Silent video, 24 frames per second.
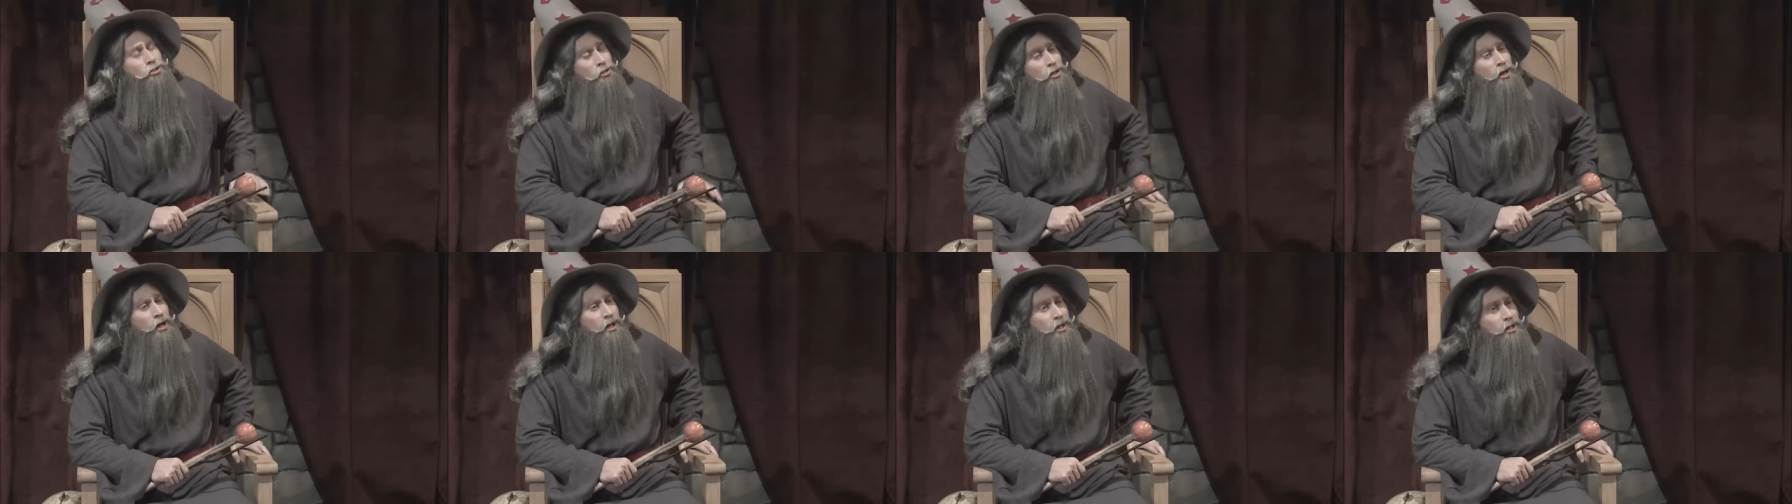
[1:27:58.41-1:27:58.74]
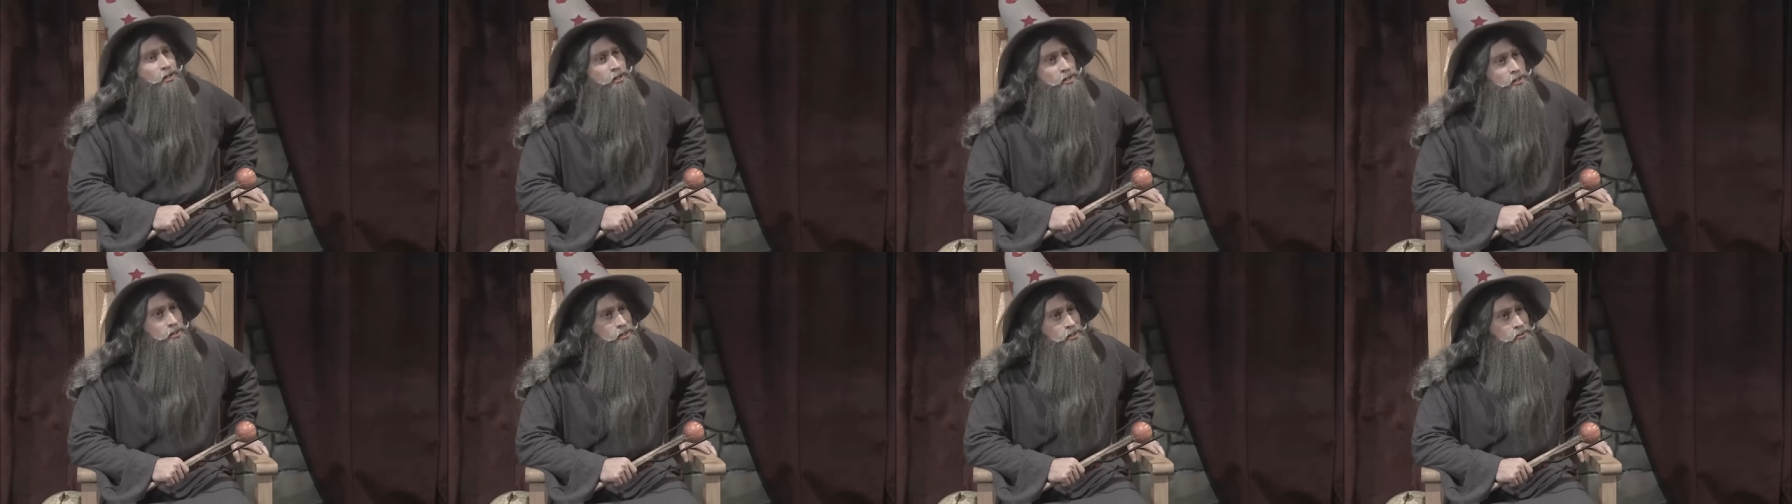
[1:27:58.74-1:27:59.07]

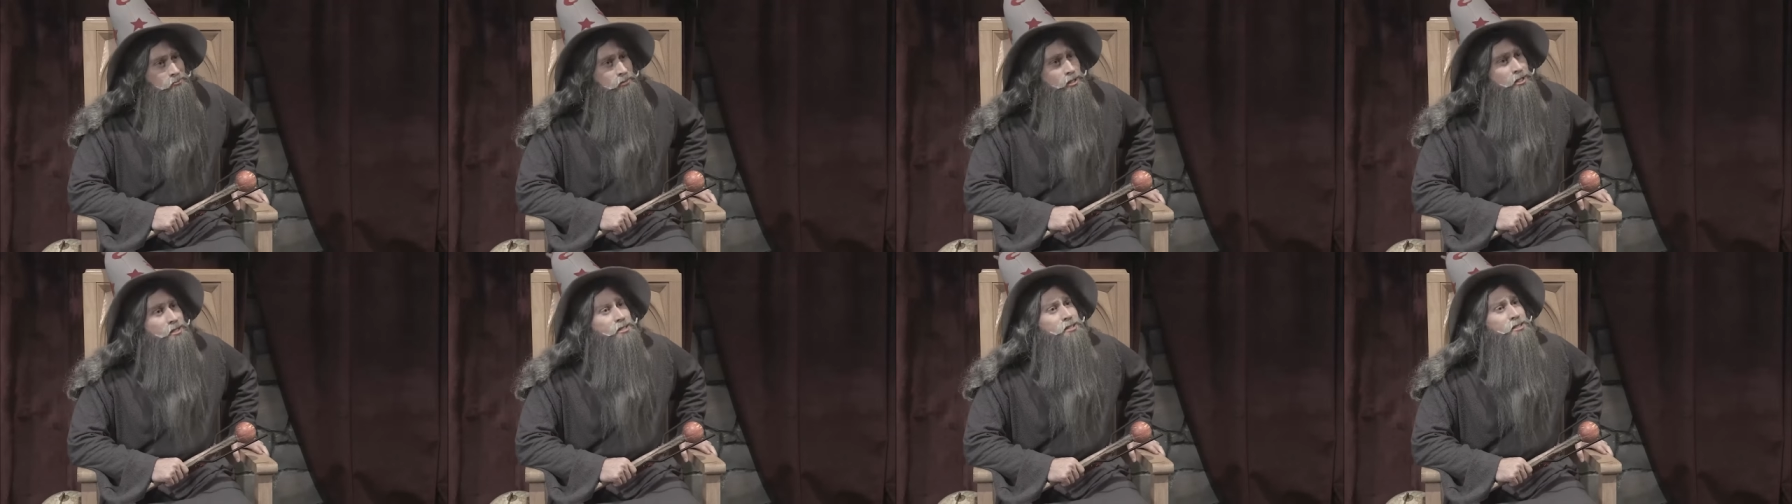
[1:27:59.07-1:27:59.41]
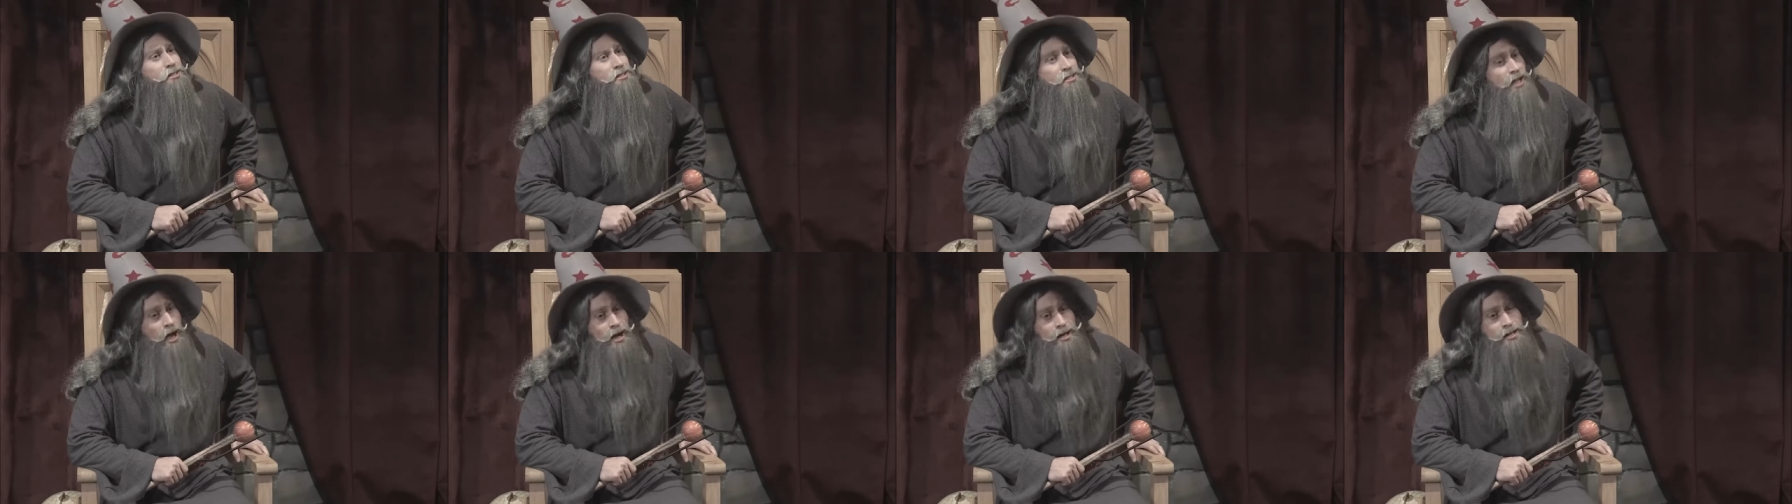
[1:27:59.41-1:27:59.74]
trick, but it's
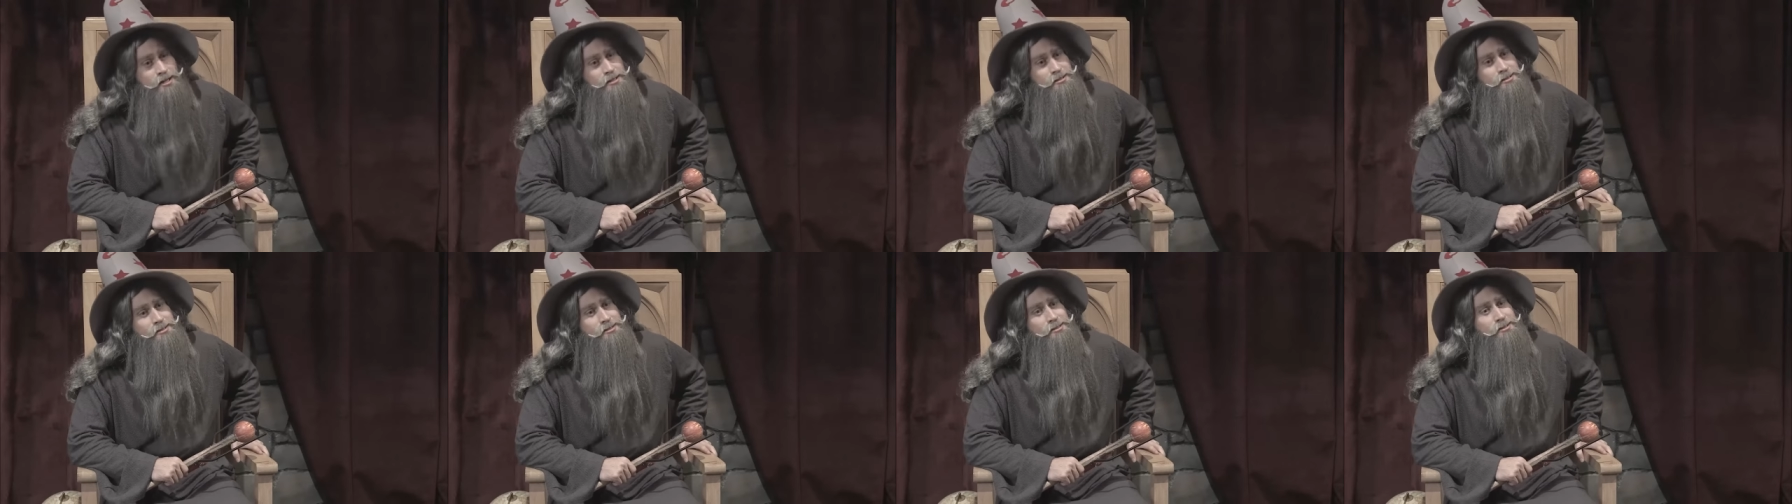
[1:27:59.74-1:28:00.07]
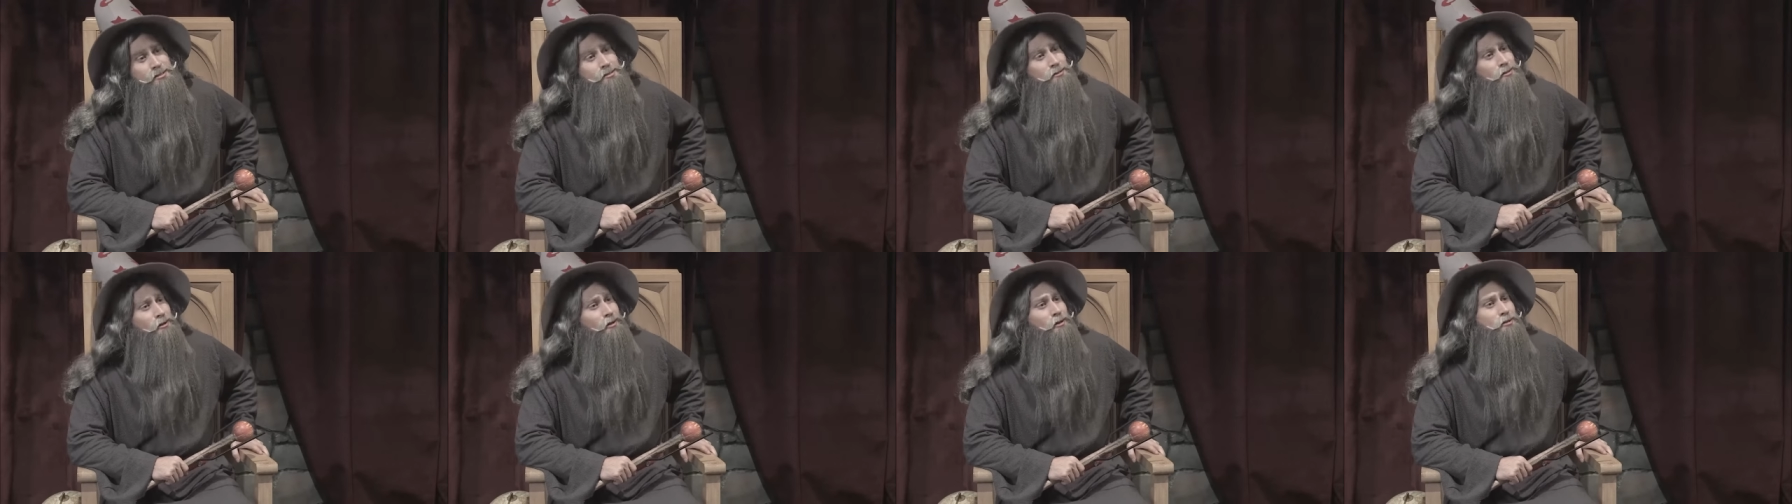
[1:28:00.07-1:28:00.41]

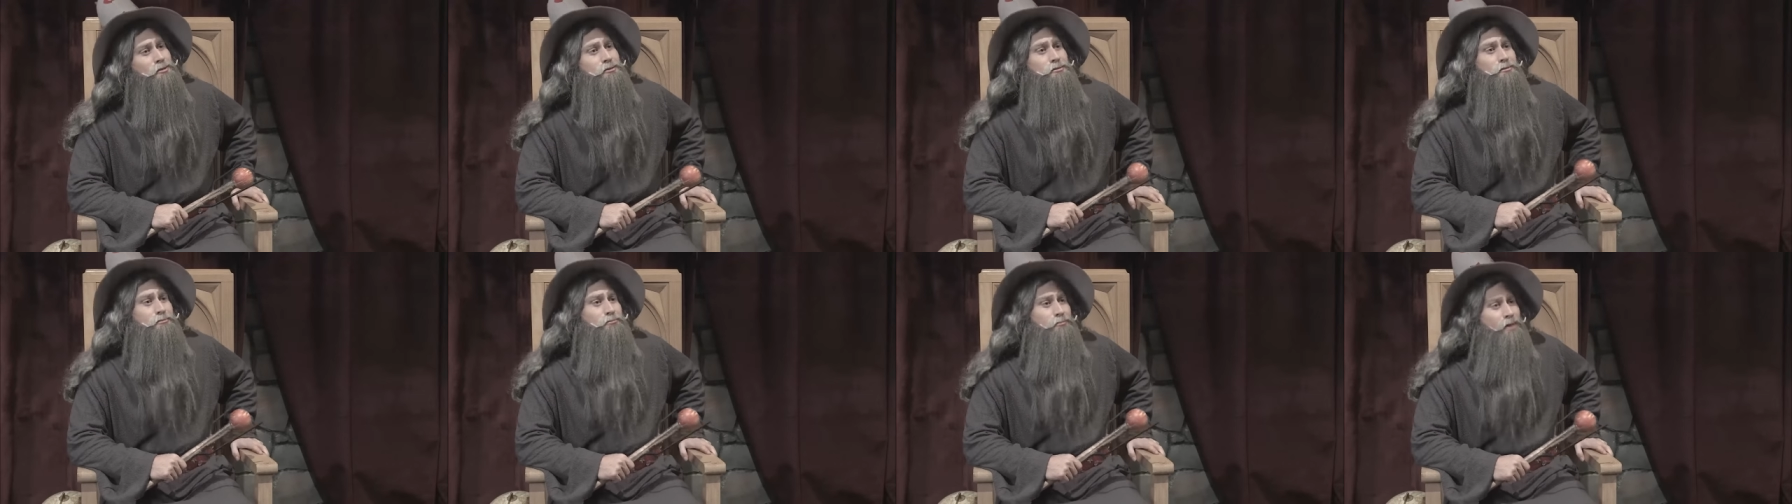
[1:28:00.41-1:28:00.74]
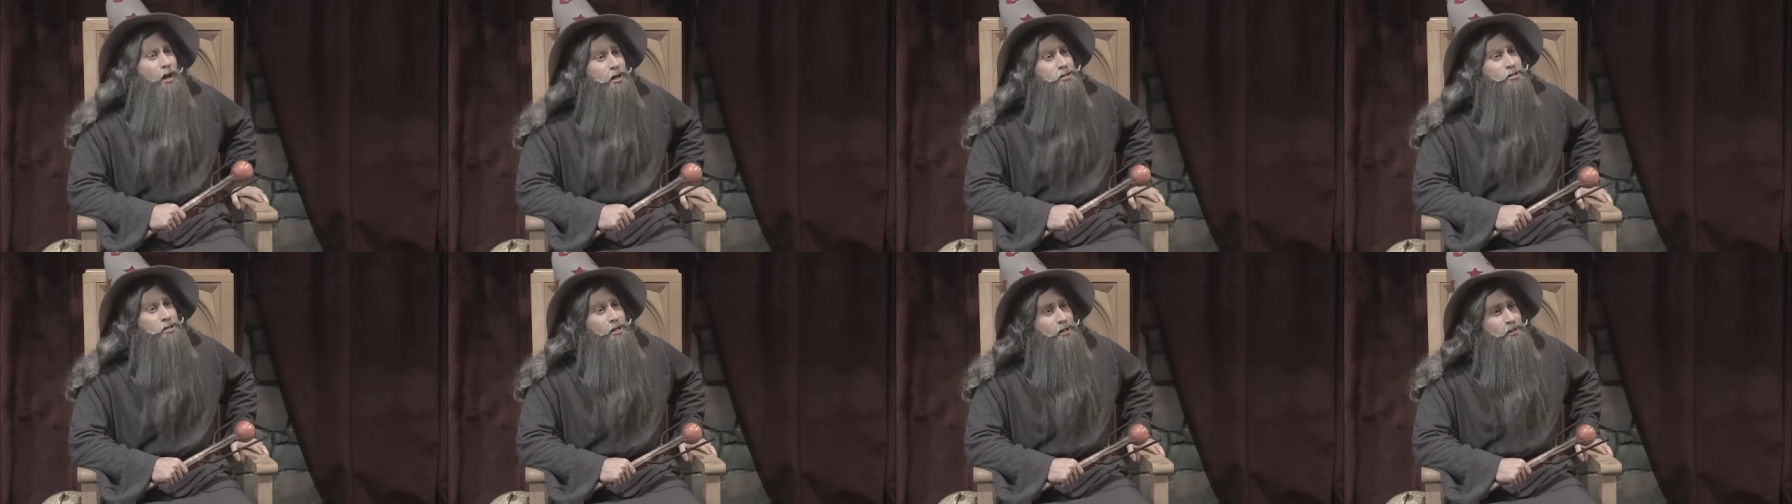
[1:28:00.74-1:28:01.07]
science, not
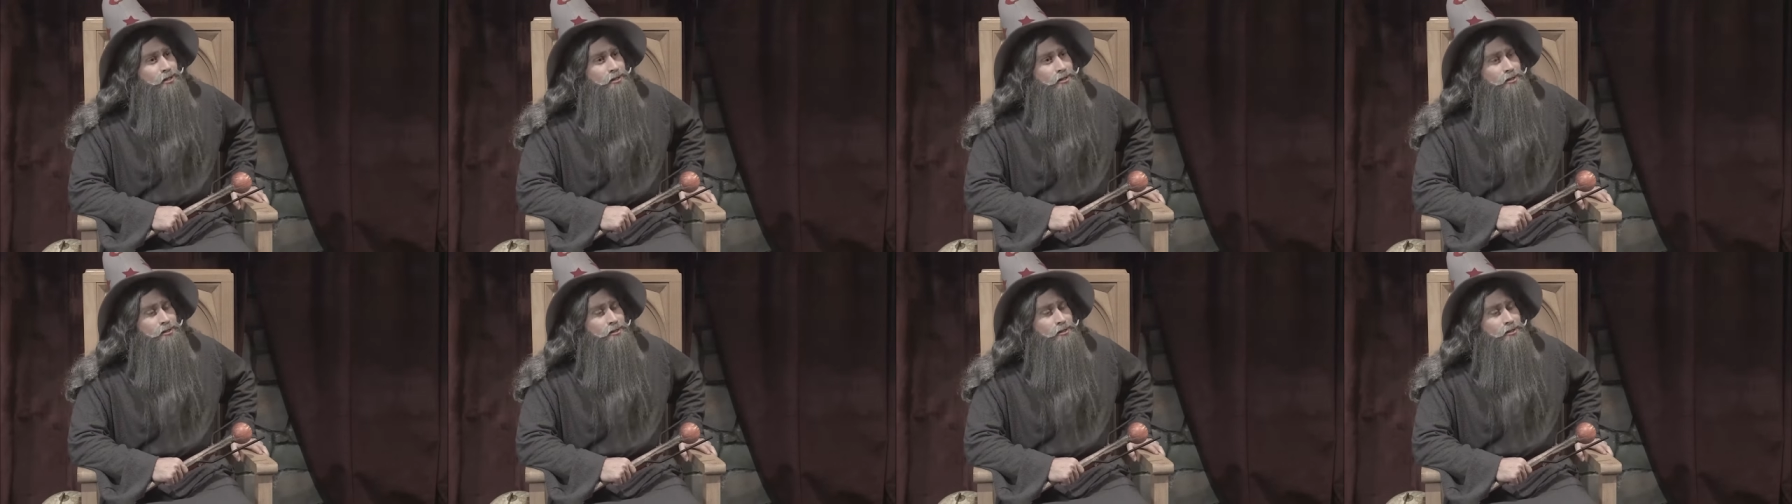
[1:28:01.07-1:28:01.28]
magic.